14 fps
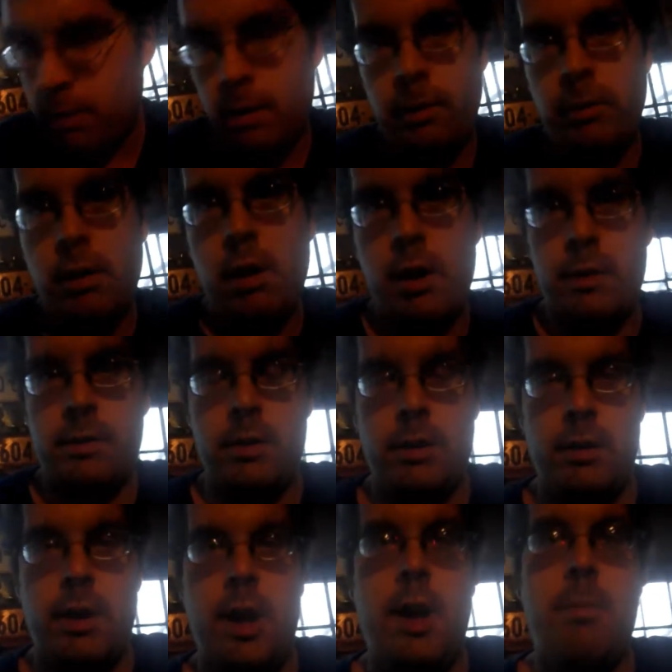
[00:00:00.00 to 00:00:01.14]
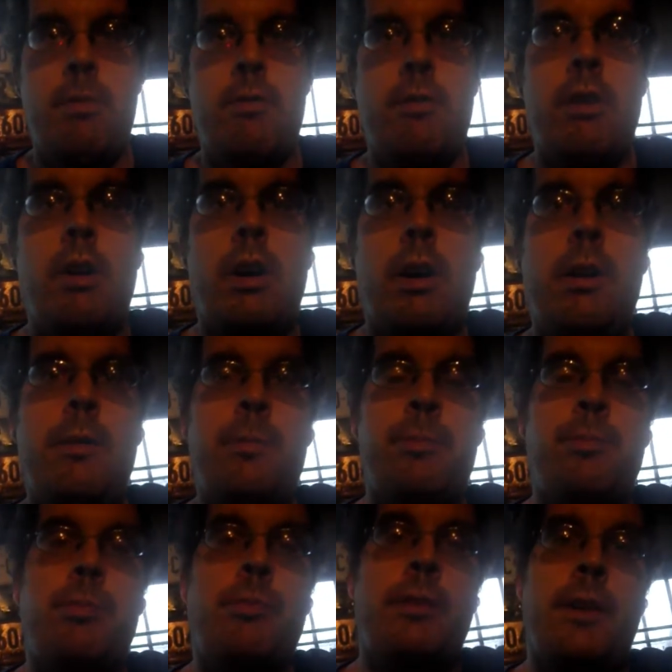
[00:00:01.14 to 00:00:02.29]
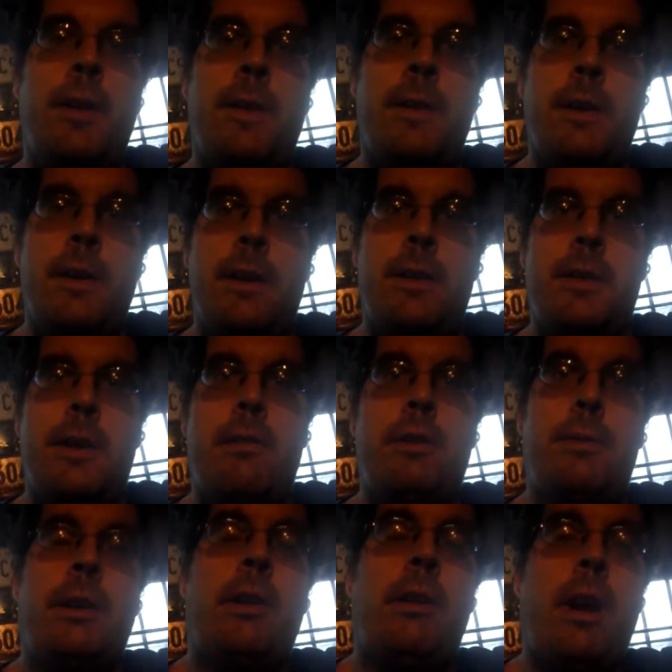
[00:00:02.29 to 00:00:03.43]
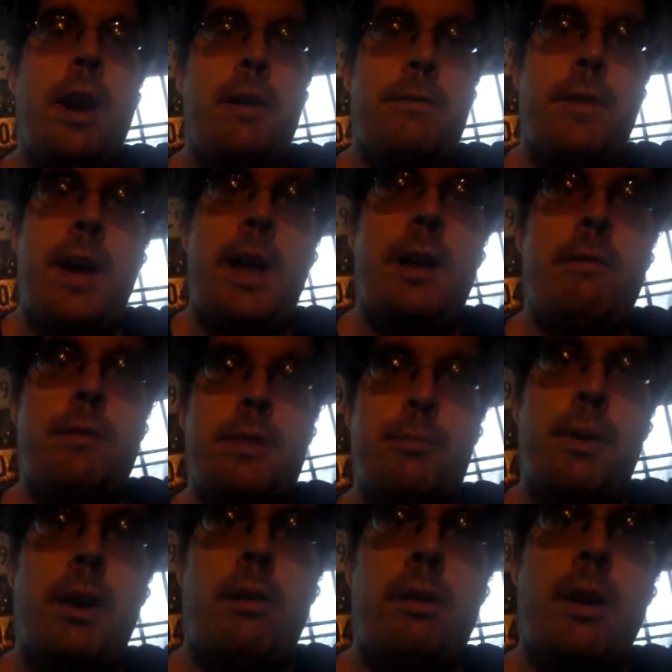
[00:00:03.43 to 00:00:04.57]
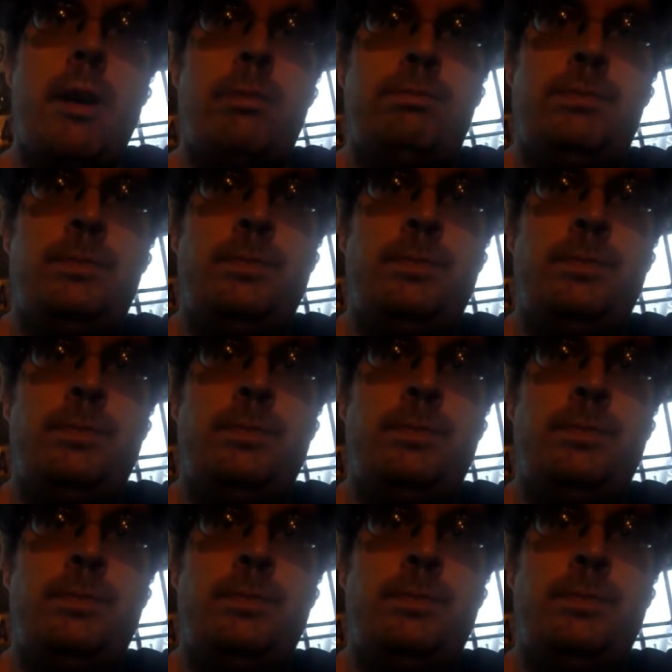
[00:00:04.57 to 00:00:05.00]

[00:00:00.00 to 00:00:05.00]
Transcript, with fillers: when I was cutting the neighbor's yard. That would have been great if I hit it with the mower.